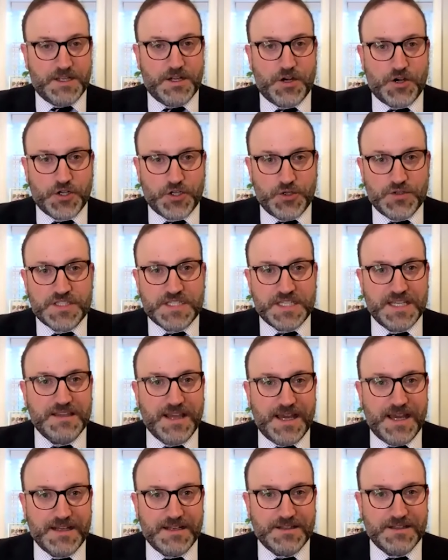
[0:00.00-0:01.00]
Are you seeing
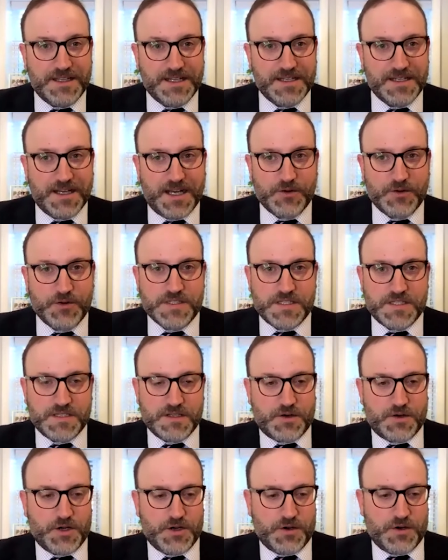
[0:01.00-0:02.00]
that in Congress?
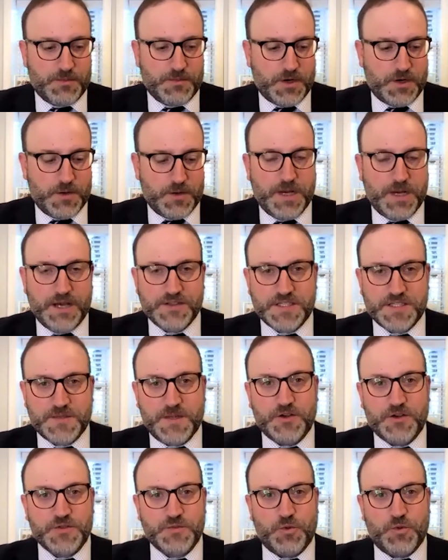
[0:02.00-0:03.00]
Are
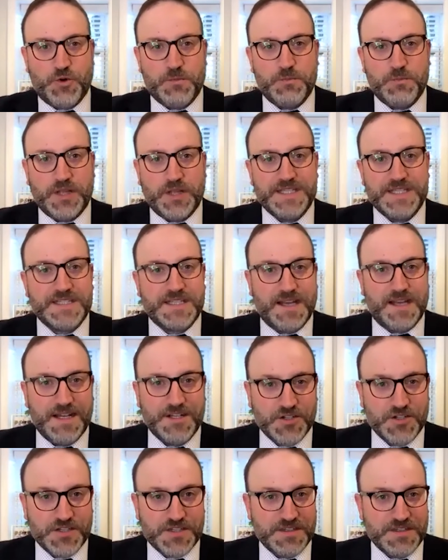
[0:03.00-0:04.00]
policymakers more place
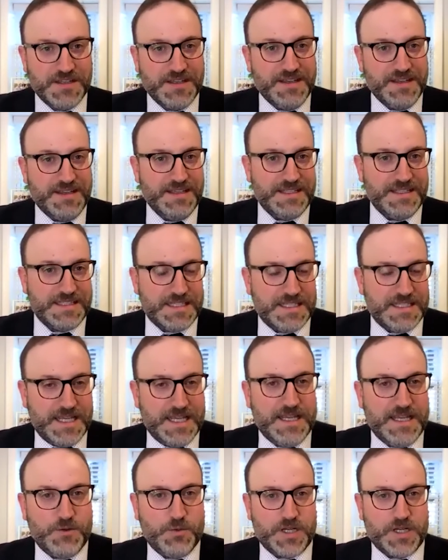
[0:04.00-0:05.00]
conscious
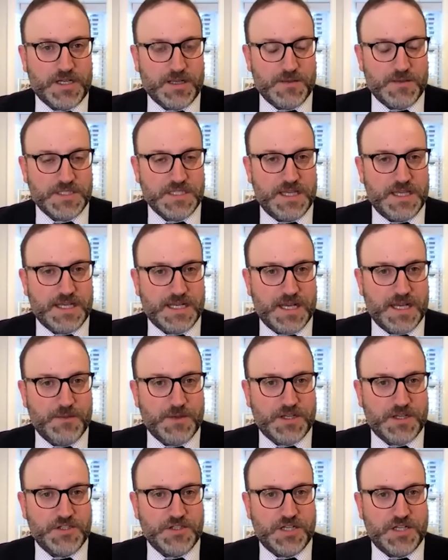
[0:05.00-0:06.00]
today when it comes to the
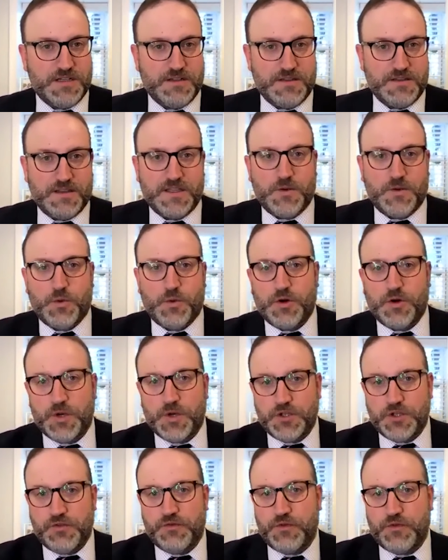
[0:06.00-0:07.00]
economic agenda than they were
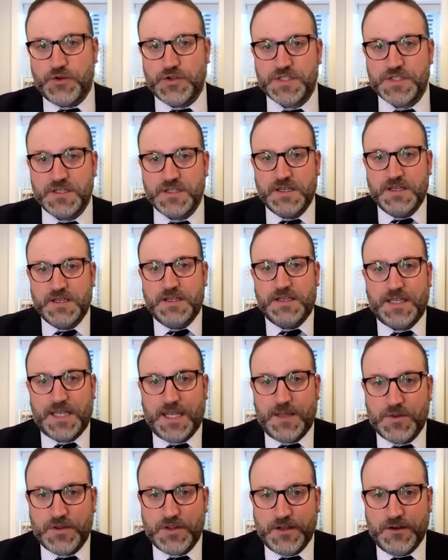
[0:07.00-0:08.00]
when you first
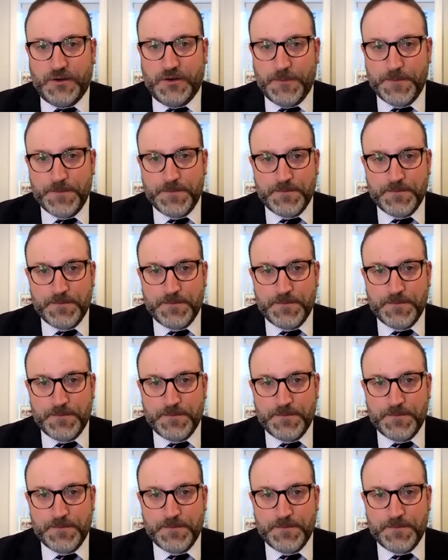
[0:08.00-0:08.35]
came to the Hill?